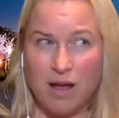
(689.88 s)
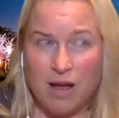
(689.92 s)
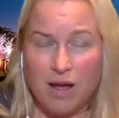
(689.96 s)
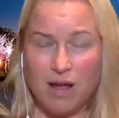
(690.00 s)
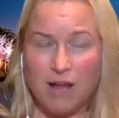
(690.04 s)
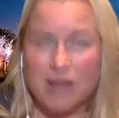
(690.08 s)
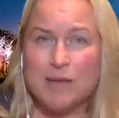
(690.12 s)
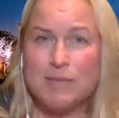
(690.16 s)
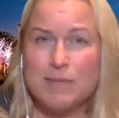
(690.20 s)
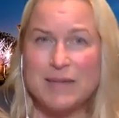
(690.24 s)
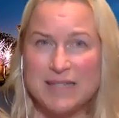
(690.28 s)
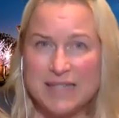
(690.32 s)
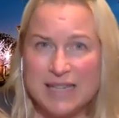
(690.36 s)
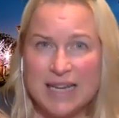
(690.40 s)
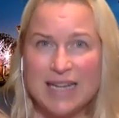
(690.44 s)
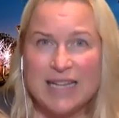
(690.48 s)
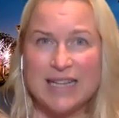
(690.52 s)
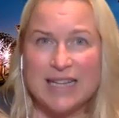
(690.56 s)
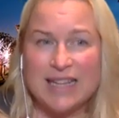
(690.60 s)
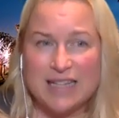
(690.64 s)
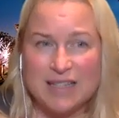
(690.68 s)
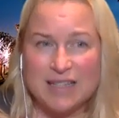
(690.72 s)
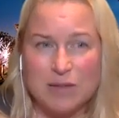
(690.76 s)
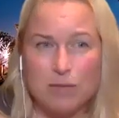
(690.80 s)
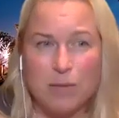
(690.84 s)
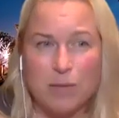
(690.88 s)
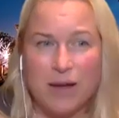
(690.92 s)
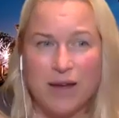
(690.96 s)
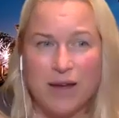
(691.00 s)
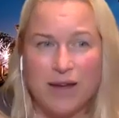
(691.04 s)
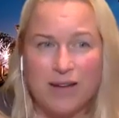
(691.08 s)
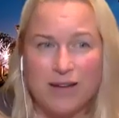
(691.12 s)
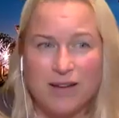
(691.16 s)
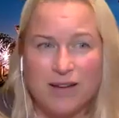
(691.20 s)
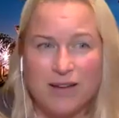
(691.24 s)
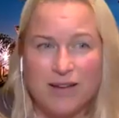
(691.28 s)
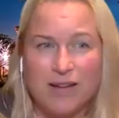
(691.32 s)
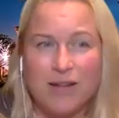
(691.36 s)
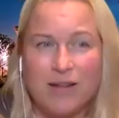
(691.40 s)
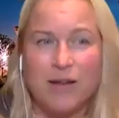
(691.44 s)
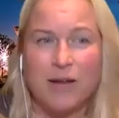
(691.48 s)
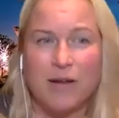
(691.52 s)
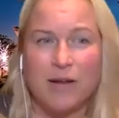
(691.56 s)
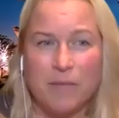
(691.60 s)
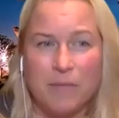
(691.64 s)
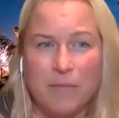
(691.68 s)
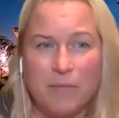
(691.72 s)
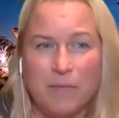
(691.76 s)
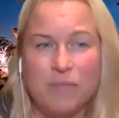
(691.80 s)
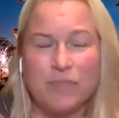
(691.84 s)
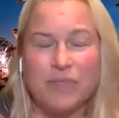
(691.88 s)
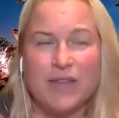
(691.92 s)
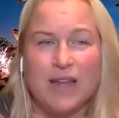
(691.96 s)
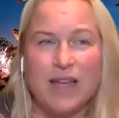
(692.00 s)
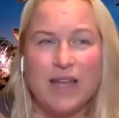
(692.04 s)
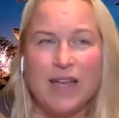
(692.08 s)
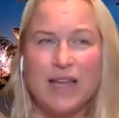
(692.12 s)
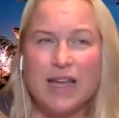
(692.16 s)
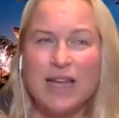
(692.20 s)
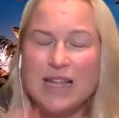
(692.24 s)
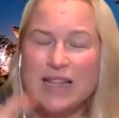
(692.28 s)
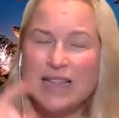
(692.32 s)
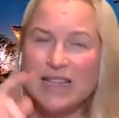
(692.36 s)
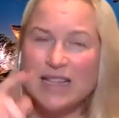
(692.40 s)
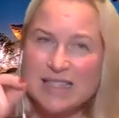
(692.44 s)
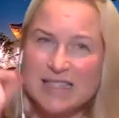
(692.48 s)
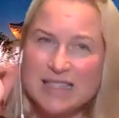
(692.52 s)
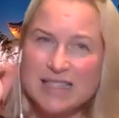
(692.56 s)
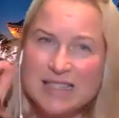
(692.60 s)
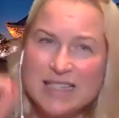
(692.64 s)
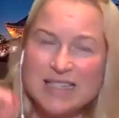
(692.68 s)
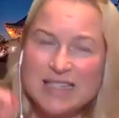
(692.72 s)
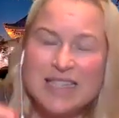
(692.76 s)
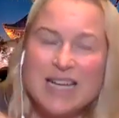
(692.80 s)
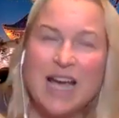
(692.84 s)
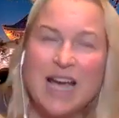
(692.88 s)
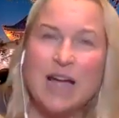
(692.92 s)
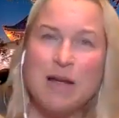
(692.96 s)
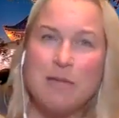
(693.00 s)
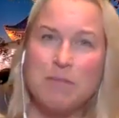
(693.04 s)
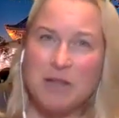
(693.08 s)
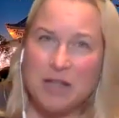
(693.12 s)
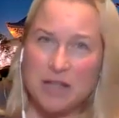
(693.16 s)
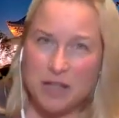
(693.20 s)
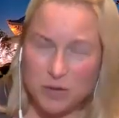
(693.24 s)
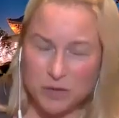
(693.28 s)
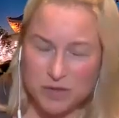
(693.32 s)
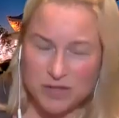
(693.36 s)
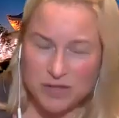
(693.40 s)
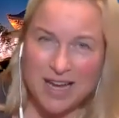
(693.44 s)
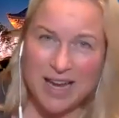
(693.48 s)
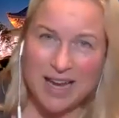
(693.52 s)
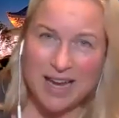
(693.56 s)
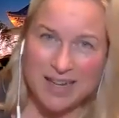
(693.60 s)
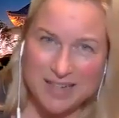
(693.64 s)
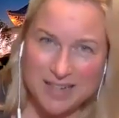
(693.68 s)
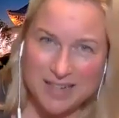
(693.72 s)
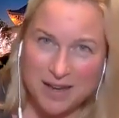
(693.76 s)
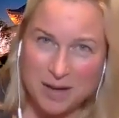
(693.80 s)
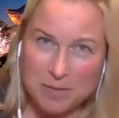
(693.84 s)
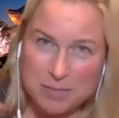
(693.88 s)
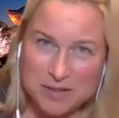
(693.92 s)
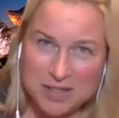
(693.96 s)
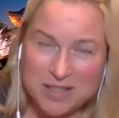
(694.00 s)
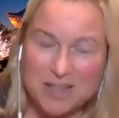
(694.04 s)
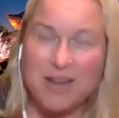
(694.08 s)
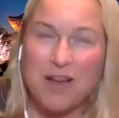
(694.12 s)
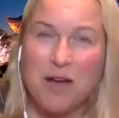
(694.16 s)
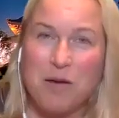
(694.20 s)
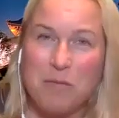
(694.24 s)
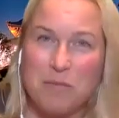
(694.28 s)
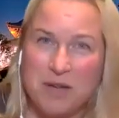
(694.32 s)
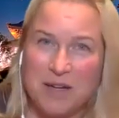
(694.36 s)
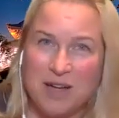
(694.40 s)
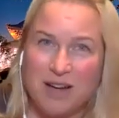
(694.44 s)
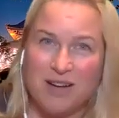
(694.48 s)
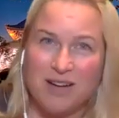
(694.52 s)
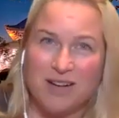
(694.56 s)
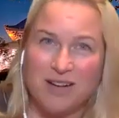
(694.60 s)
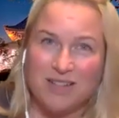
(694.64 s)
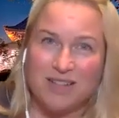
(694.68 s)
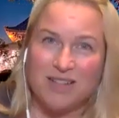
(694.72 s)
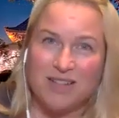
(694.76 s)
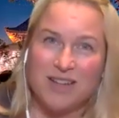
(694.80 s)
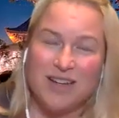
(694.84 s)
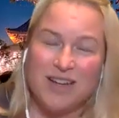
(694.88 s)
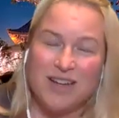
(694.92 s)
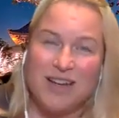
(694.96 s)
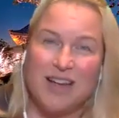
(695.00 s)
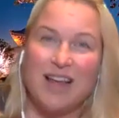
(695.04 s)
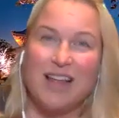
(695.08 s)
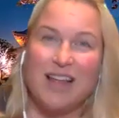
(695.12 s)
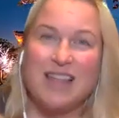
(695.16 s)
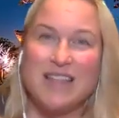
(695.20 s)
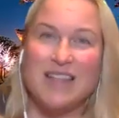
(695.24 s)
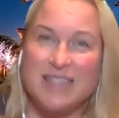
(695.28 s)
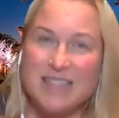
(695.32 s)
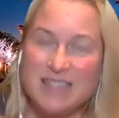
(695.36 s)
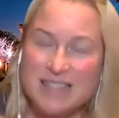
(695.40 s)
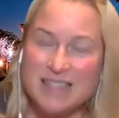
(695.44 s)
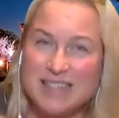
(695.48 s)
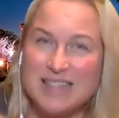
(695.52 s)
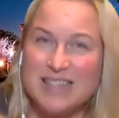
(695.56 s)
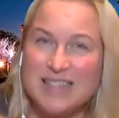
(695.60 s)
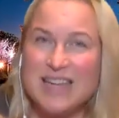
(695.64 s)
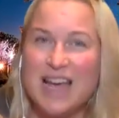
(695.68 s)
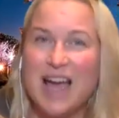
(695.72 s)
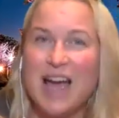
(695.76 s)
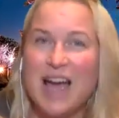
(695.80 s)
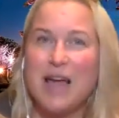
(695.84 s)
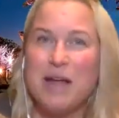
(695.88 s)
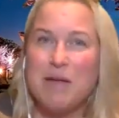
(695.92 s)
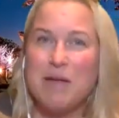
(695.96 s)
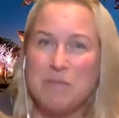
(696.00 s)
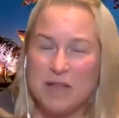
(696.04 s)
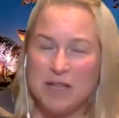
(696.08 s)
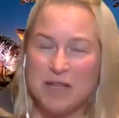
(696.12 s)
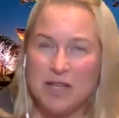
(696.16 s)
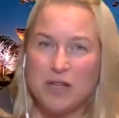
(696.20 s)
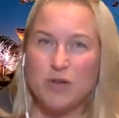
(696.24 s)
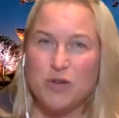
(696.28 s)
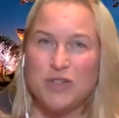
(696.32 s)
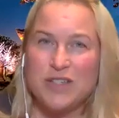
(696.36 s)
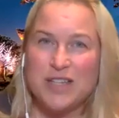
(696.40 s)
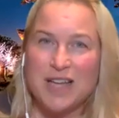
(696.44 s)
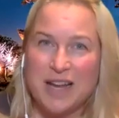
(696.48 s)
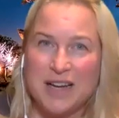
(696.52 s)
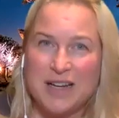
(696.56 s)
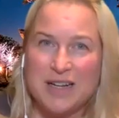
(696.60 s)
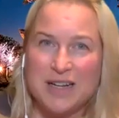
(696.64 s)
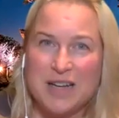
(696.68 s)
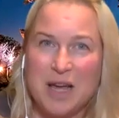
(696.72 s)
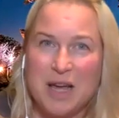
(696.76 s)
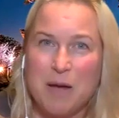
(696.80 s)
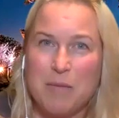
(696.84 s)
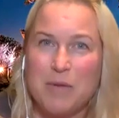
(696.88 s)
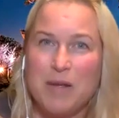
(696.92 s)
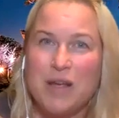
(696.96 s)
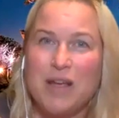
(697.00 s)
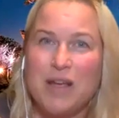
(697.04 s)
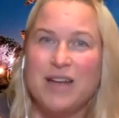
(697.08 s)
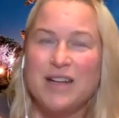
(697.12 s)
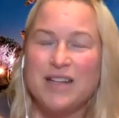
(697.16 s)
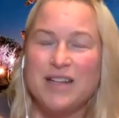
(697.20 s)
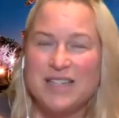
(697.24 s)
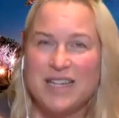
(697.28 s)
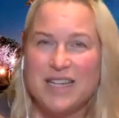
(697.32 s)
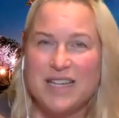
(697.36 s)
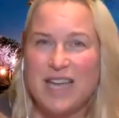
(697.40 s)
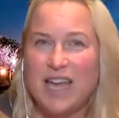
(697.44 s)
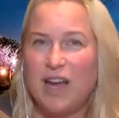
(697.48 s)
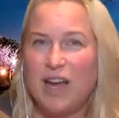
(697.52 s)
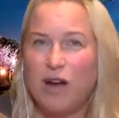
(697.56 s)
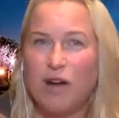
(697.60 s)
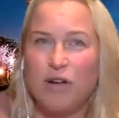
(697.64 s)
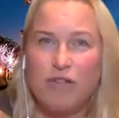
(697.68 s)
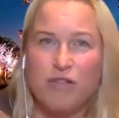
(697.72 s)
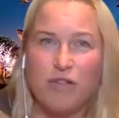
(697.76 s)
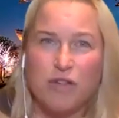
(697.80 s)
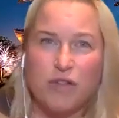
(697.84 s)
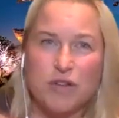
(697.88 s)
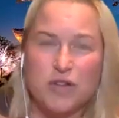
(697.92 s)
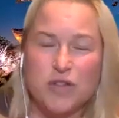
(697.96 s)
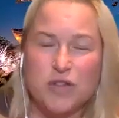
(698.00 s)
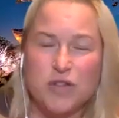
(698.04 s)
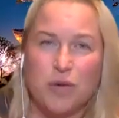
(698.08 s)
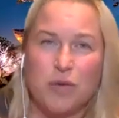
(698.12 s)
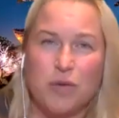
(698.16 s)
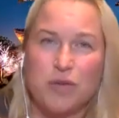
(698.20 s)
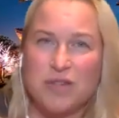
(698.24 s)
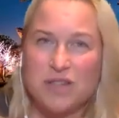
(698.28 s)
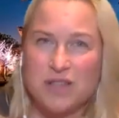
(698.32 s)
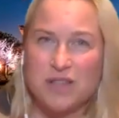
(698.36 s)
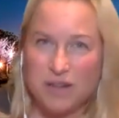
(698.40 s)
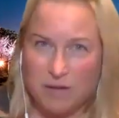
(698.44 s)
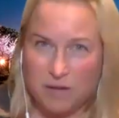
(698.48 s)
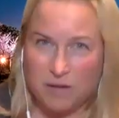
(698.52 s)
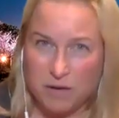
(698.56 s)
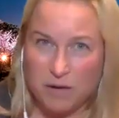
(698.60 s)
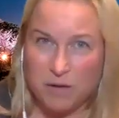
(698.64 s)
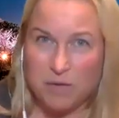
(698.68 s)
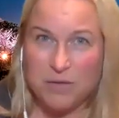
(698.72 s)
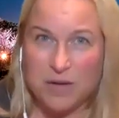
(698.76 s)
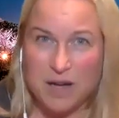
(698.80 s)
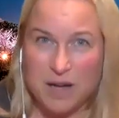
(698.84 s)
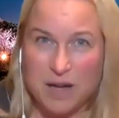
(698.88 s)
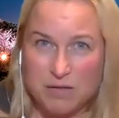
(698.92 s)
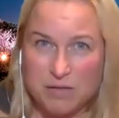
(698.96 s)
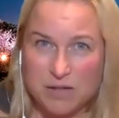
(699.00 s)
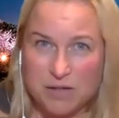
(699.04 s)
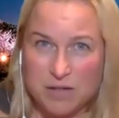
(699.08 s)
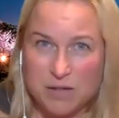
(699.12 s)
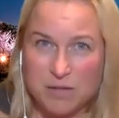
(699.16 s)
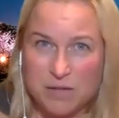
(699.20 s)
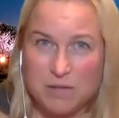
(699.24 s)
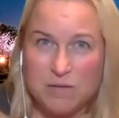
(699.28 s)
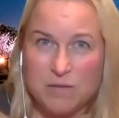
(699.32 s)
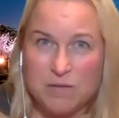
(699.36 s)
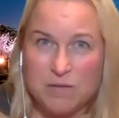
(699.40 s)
let me say it this way, this is a time that you signed up to come here. This is a time that you signed up to care for the souls that are around you.